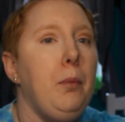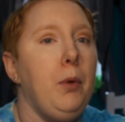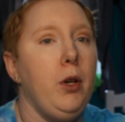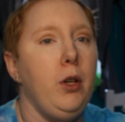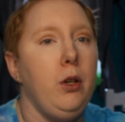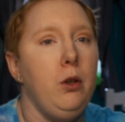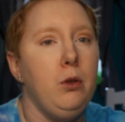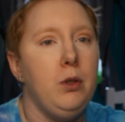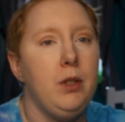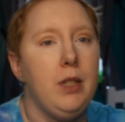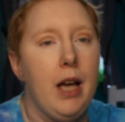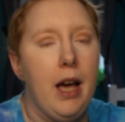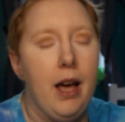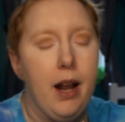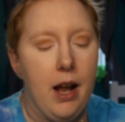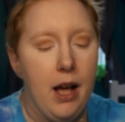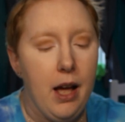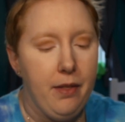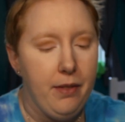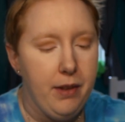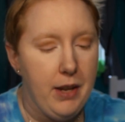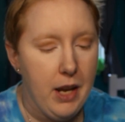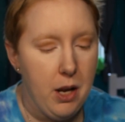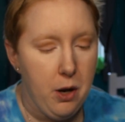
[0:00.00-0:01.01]
I'm going to use that
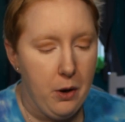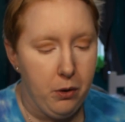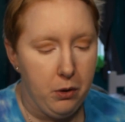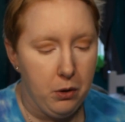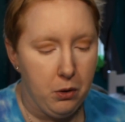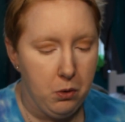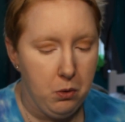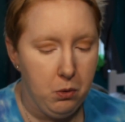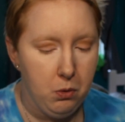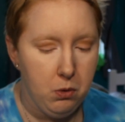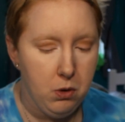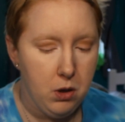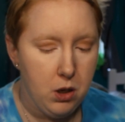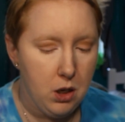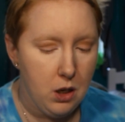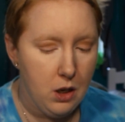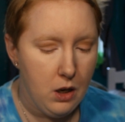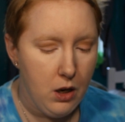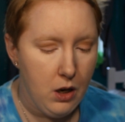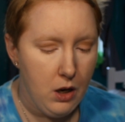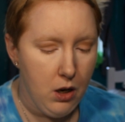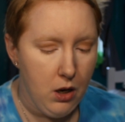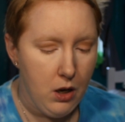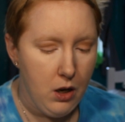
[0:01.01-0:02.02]
on the outer
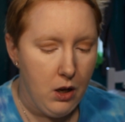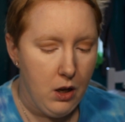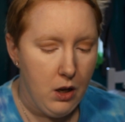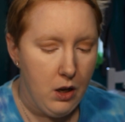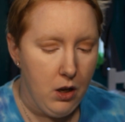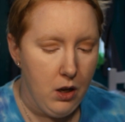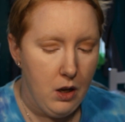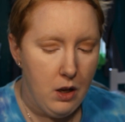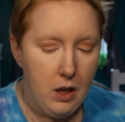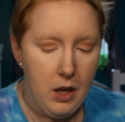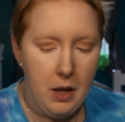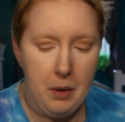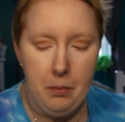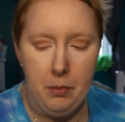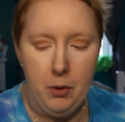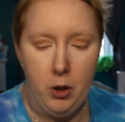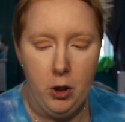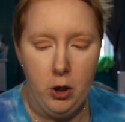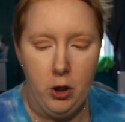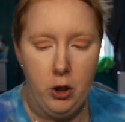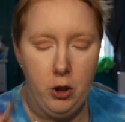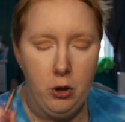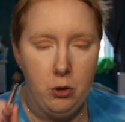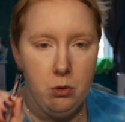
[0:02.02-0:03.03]
corner. I'm going
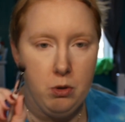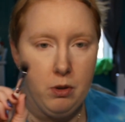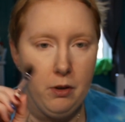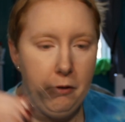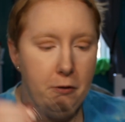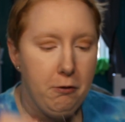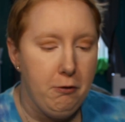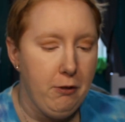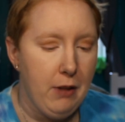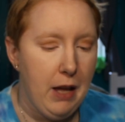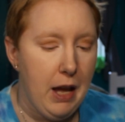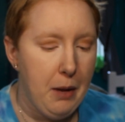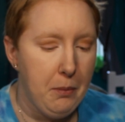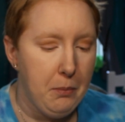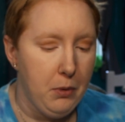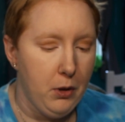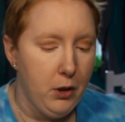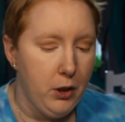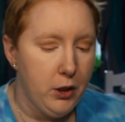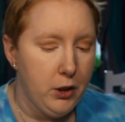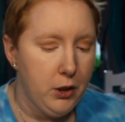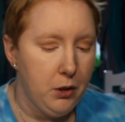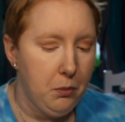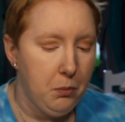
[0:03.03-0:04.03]
to use a flat
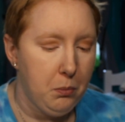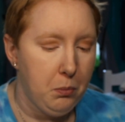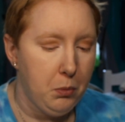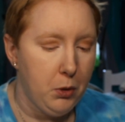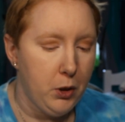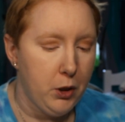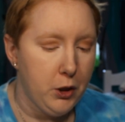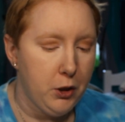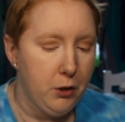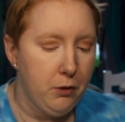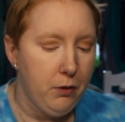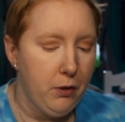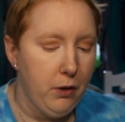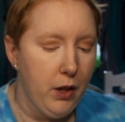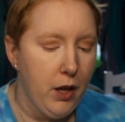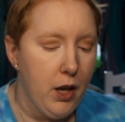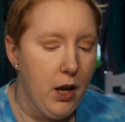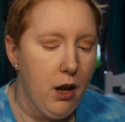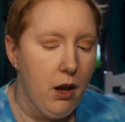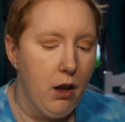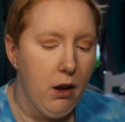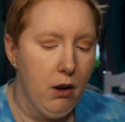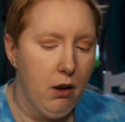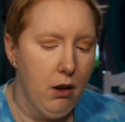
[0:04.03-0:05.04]
brush for
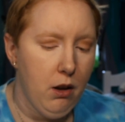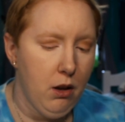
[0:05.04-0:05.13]
that.